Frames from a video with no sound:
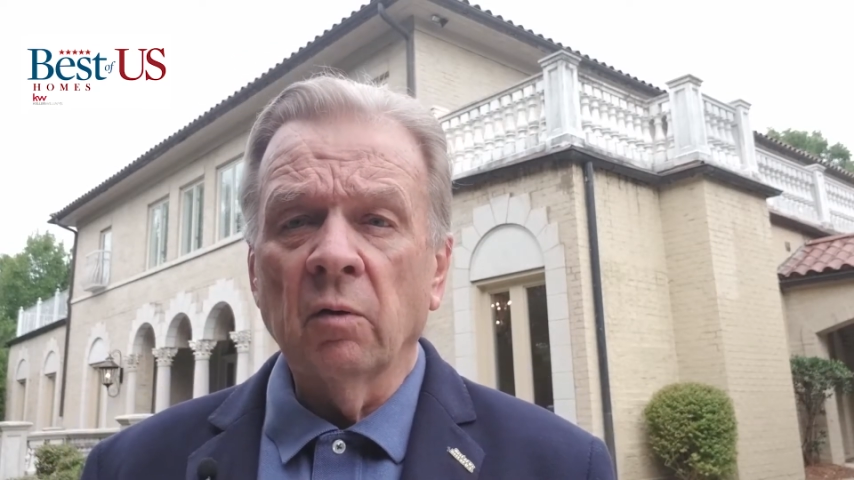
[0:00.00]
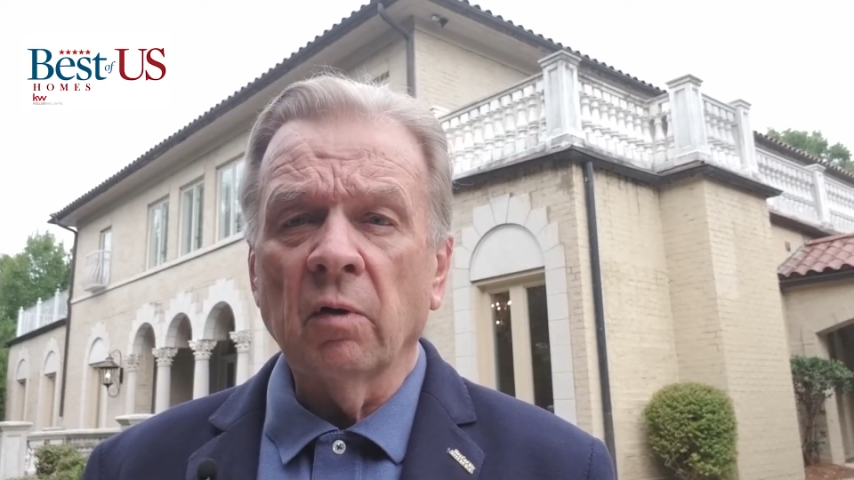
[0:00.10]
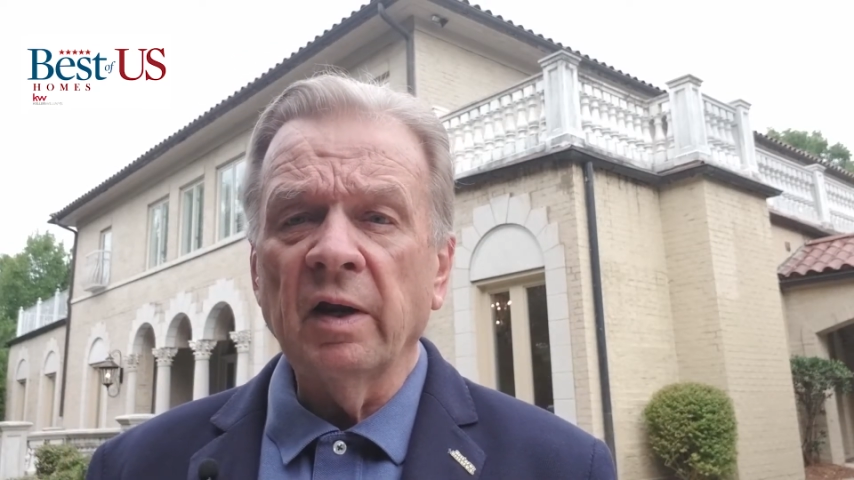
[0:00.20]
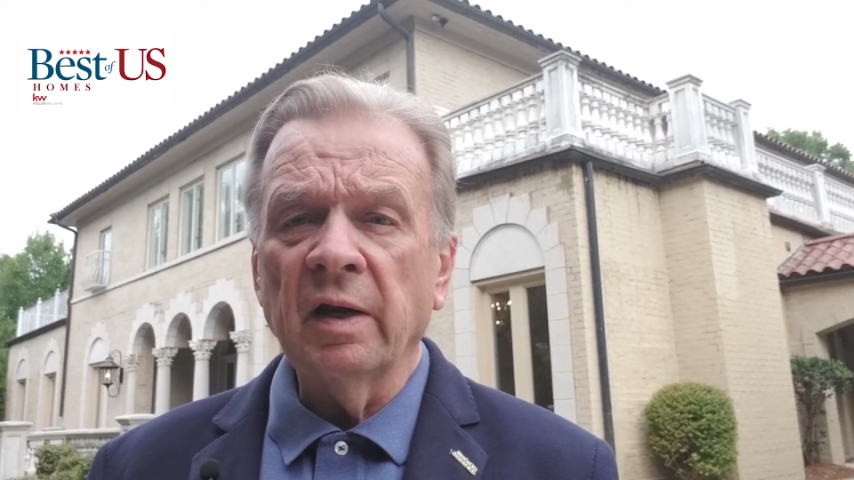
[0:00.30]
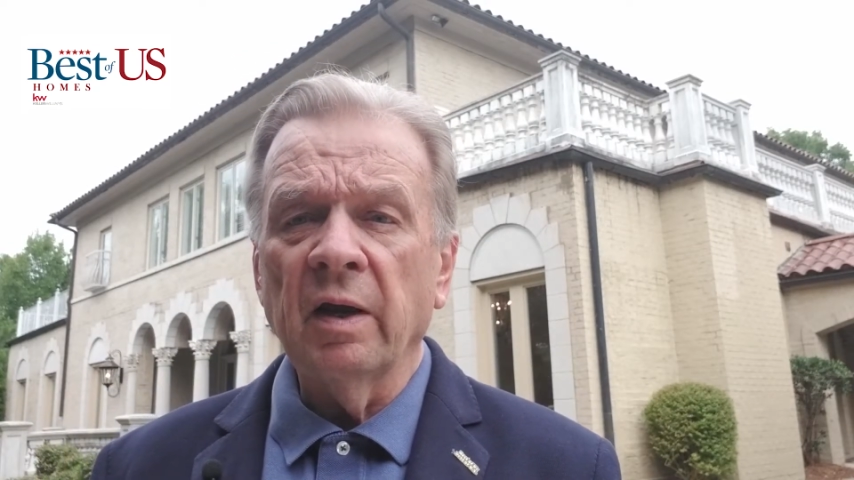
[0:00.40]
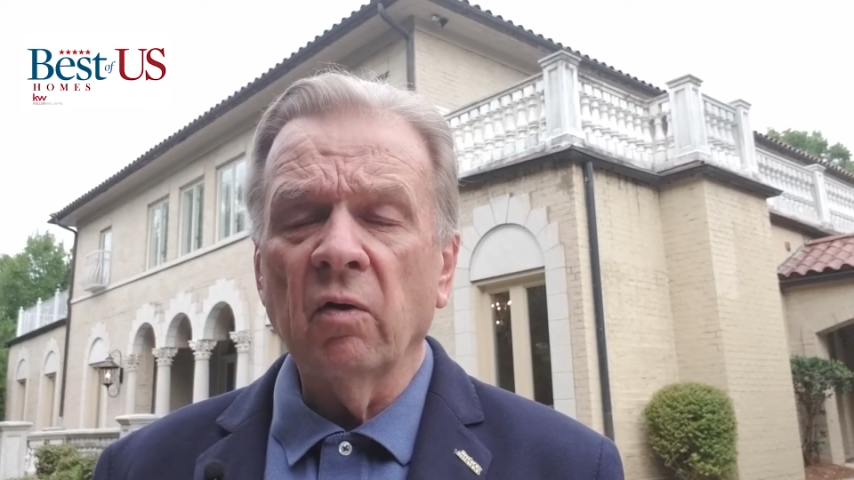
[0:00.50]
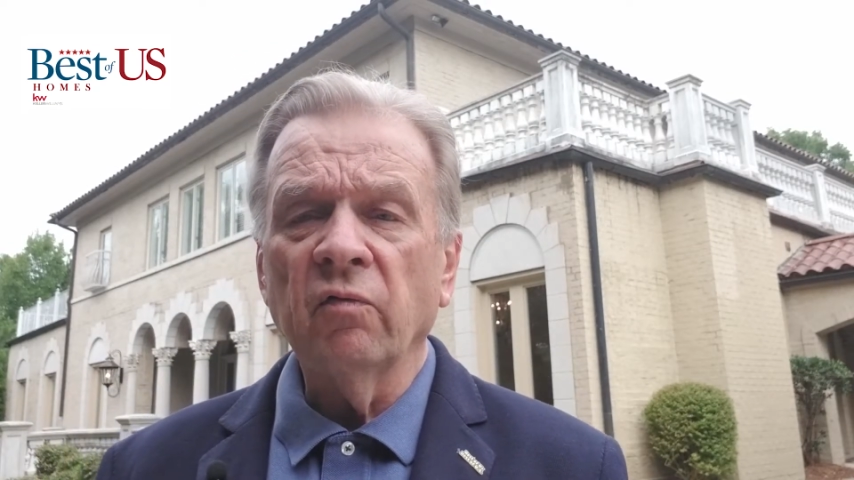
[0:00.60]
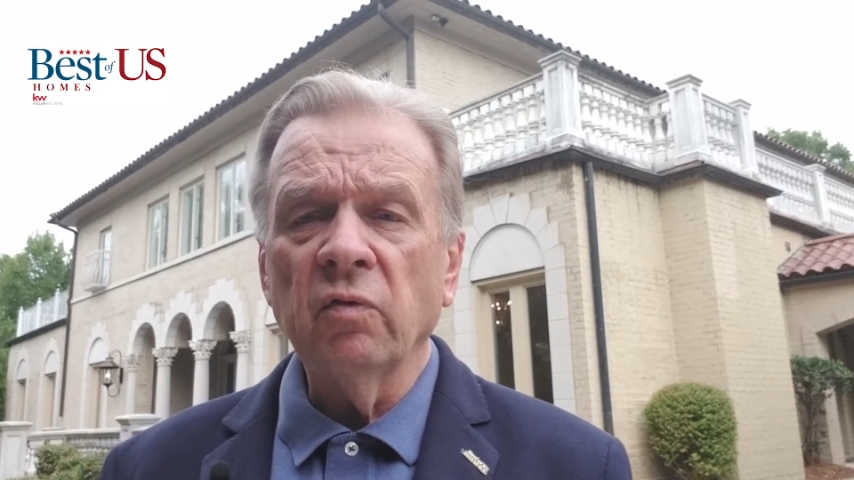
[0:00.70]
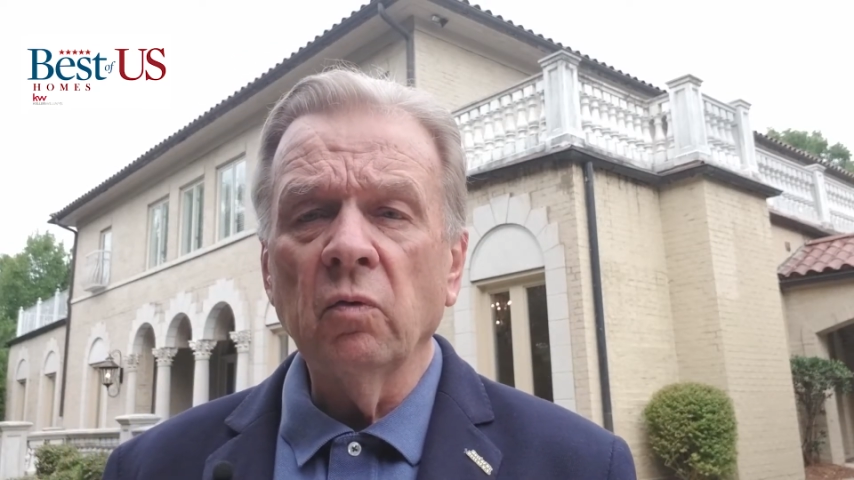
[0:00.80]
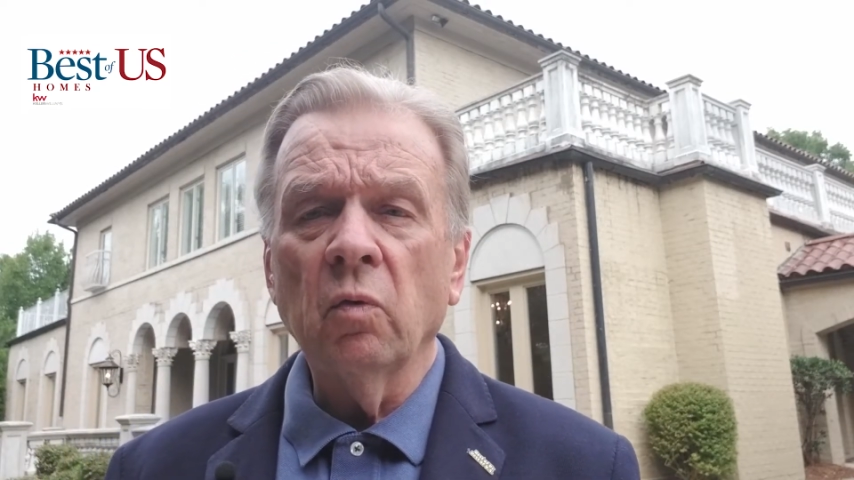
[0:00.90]
Right now,
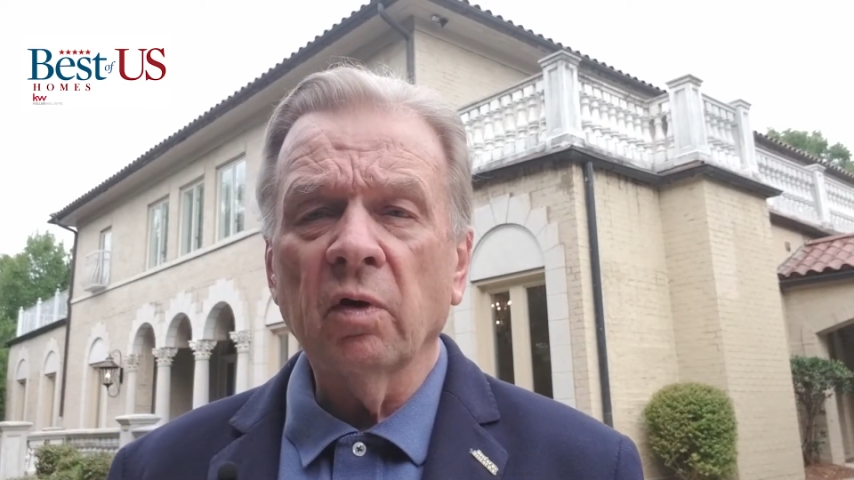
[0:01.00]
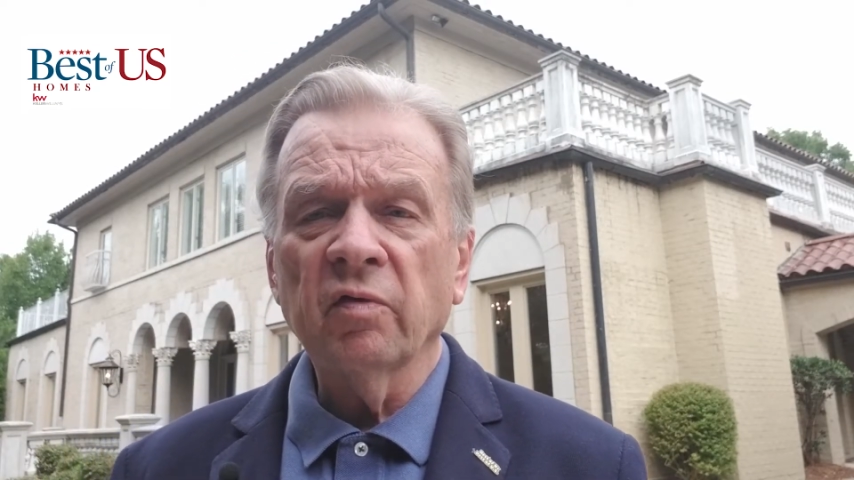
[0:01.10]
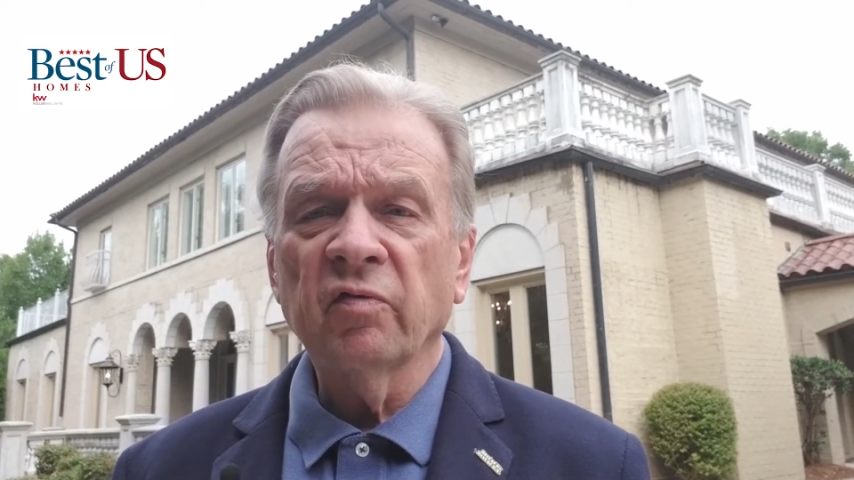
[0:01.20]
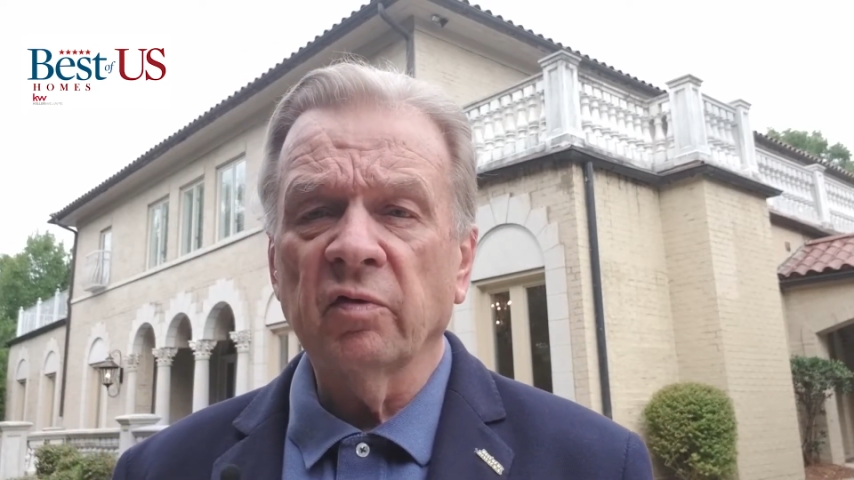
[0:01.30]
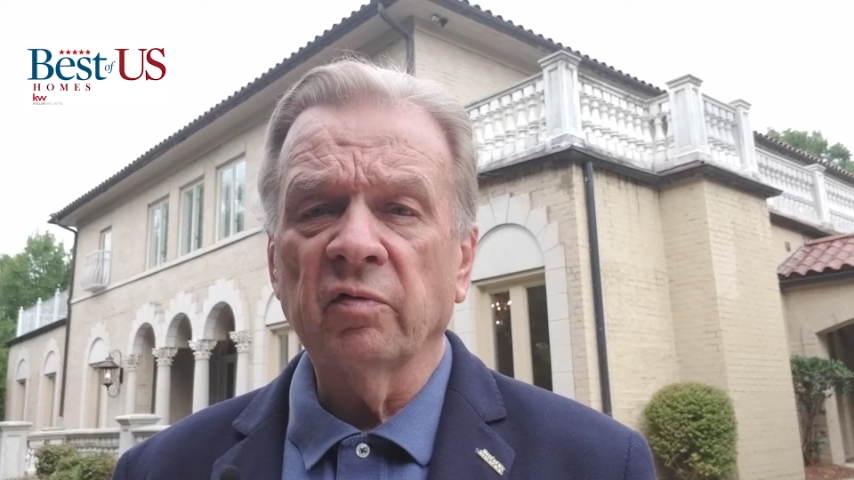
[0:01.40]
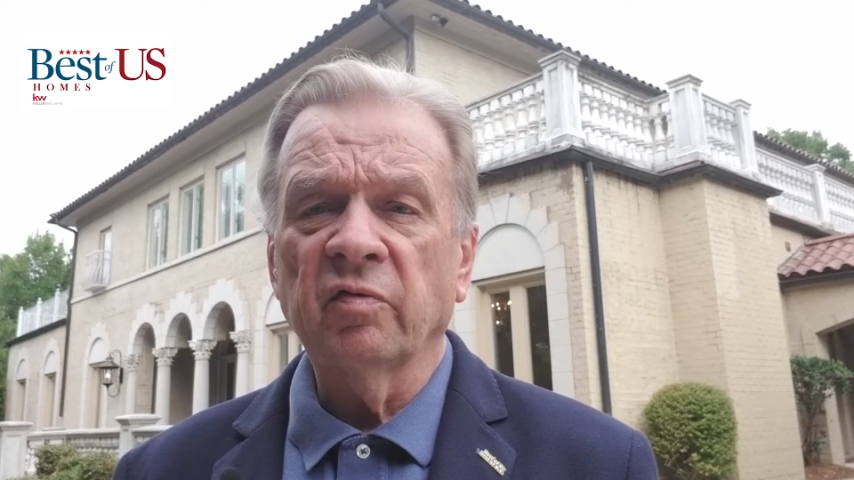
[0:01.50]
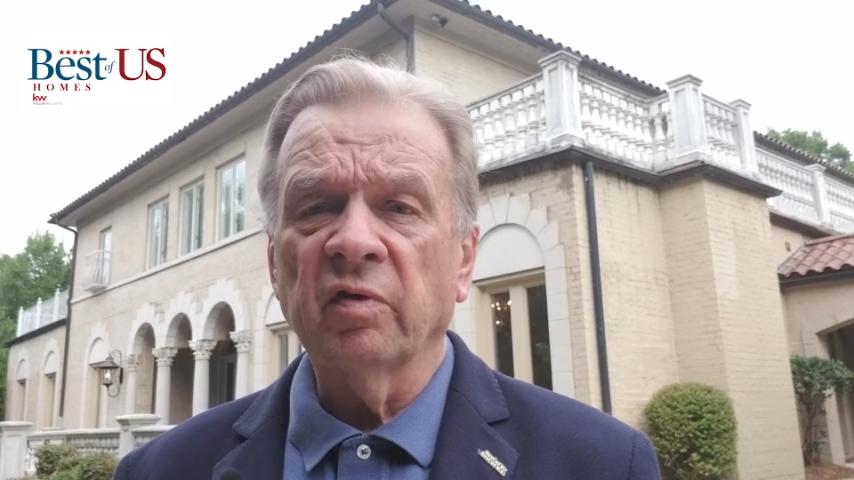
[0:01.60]
if you want to search